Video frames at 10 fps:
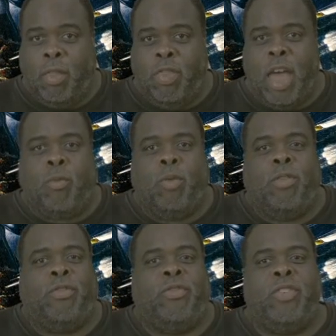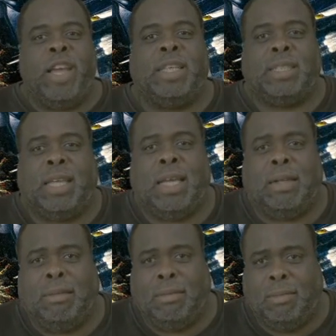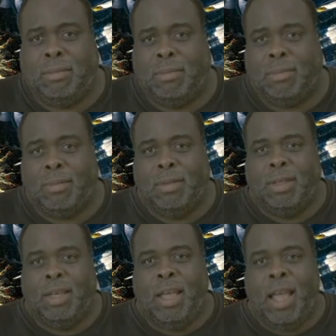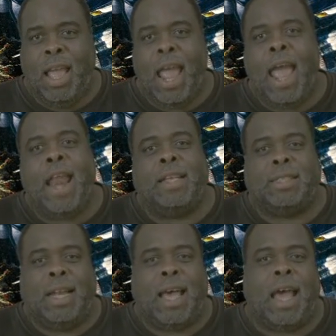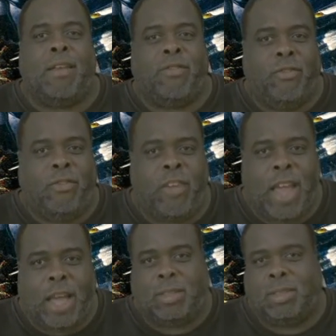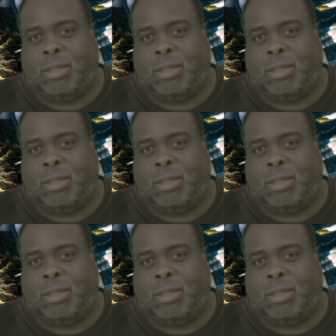that will fix it. And it's not fixed.